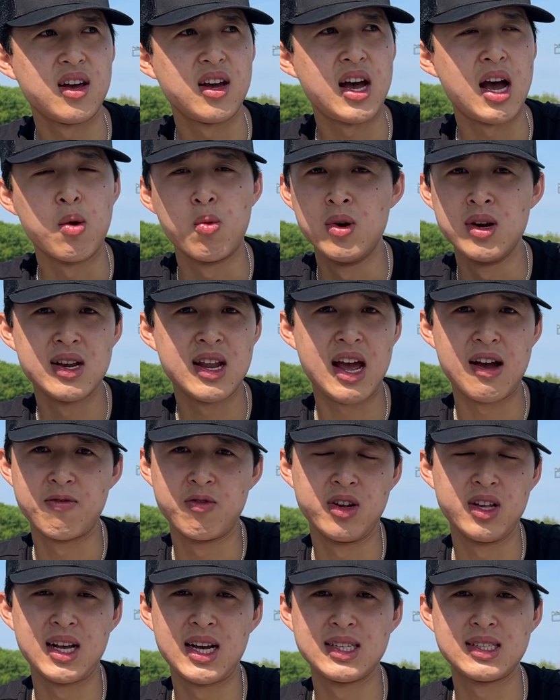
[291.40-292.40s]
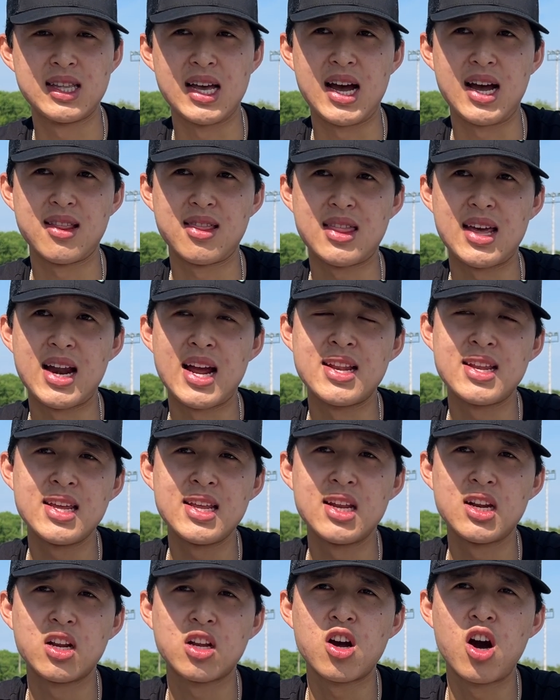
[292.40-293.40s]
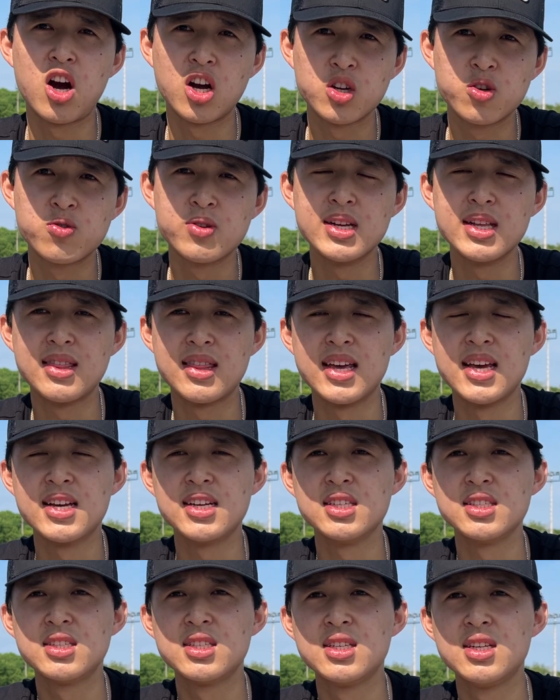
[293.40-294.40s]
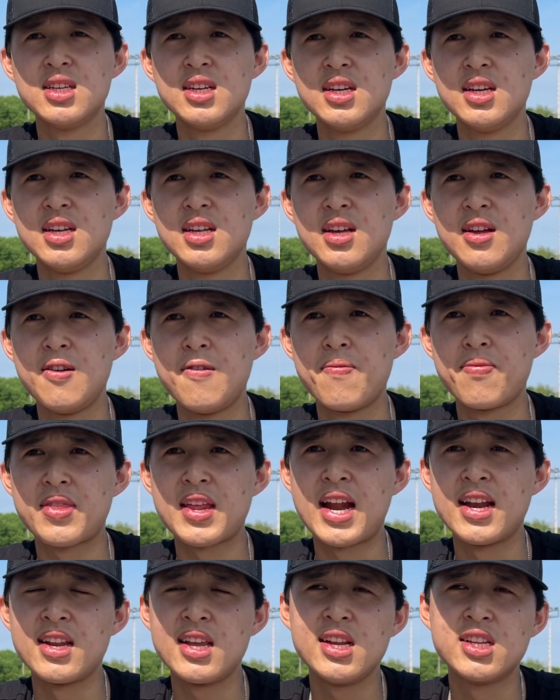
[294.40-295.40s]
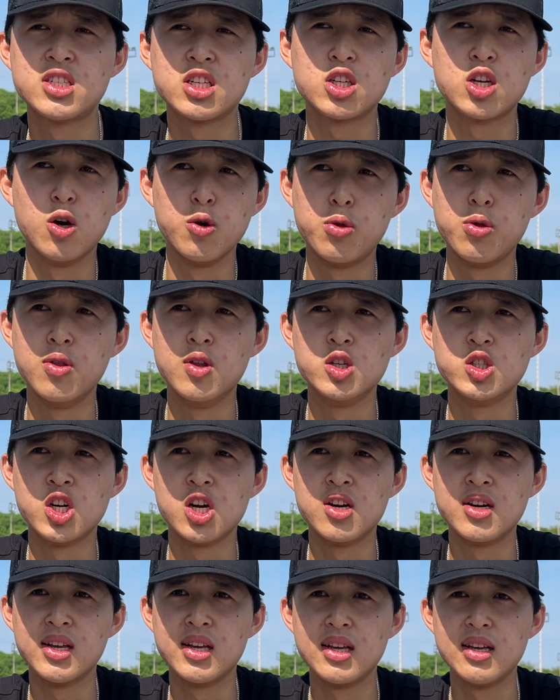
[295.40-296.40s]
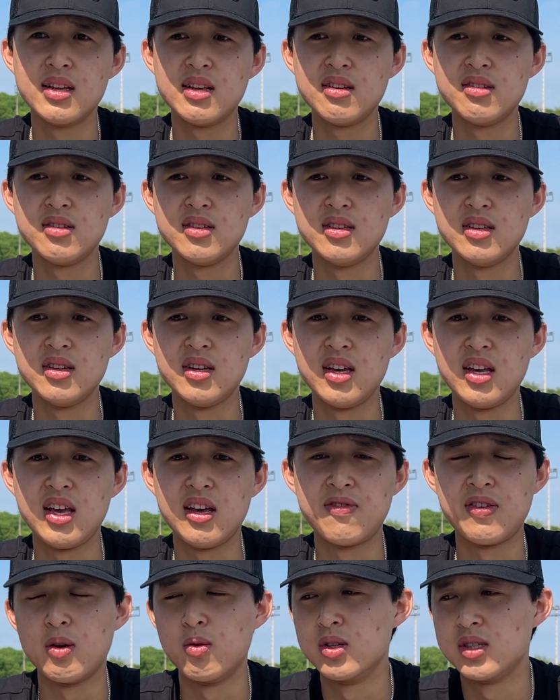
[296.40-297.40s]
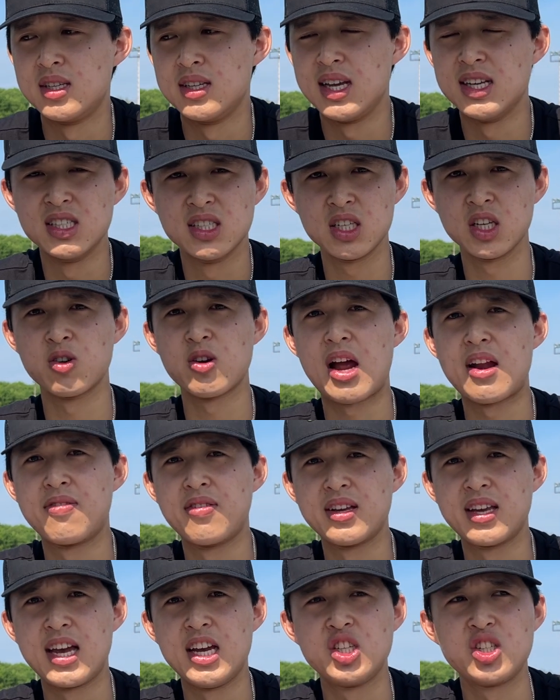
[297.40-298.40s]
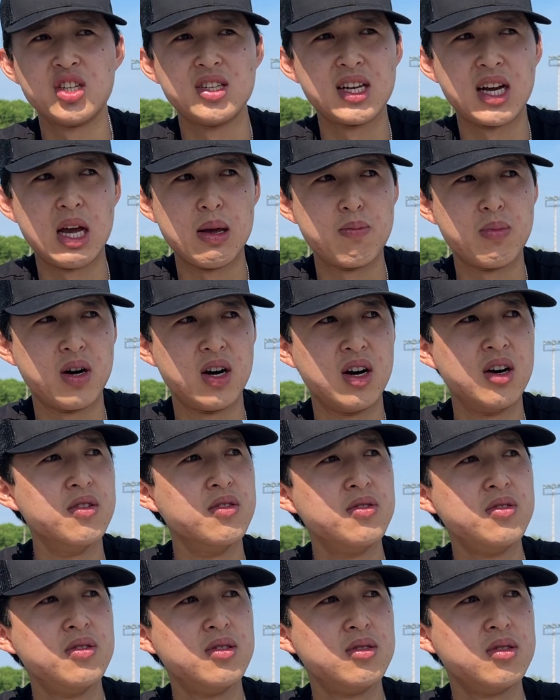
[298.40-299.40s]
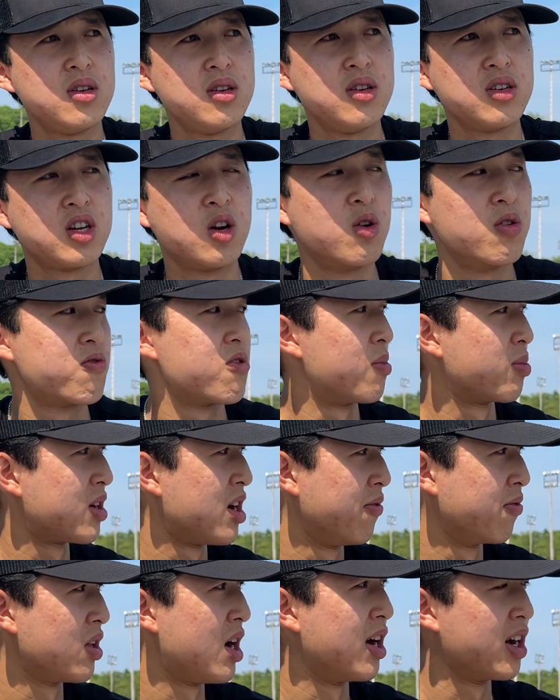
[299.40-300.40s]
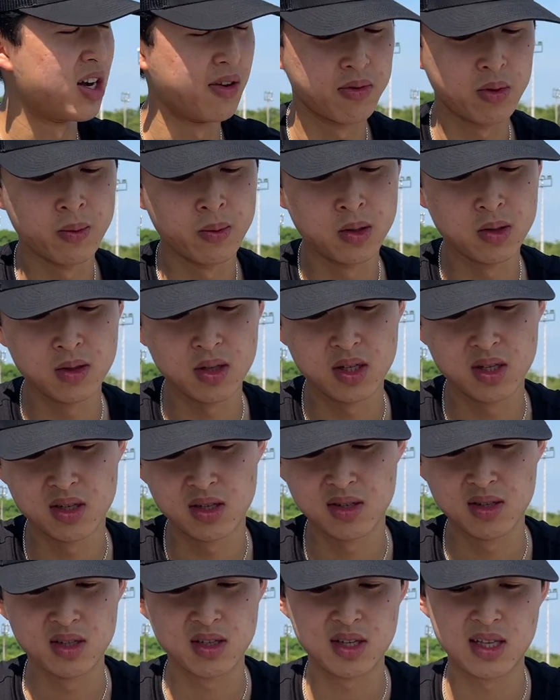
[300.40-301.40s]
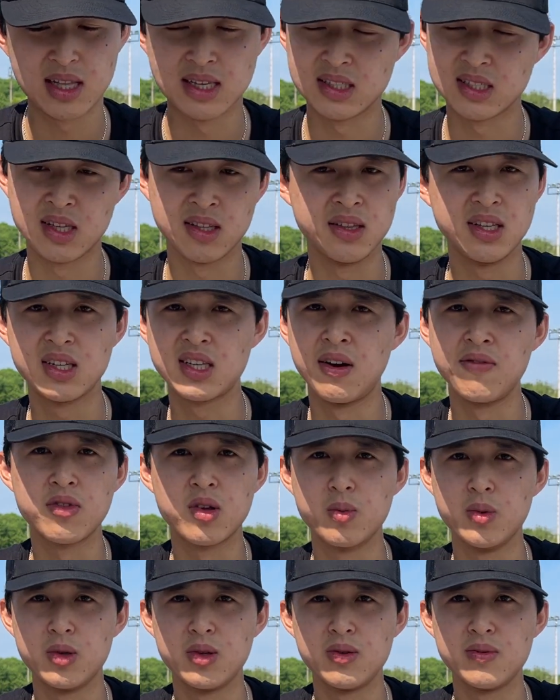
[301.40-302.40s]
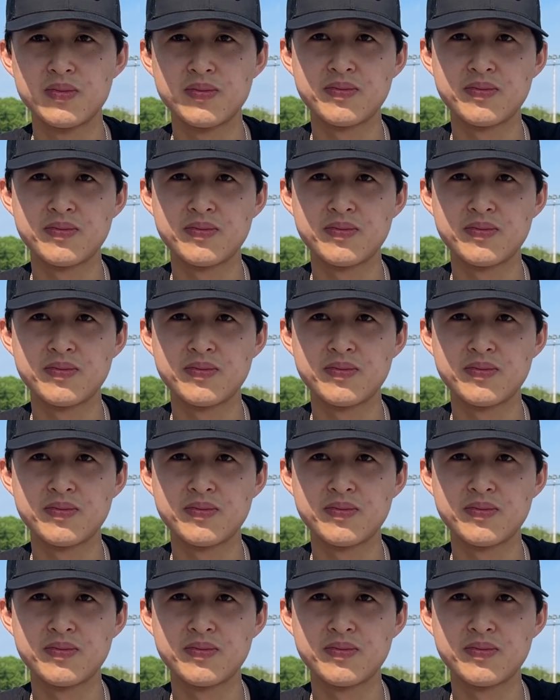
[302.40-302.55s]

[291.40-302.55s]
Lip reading: I wouldn't have realized that I needed concrete things, that I needed to go through the journey if it was an instant gratification type of going from uncomfortable to then suddenly comfortable.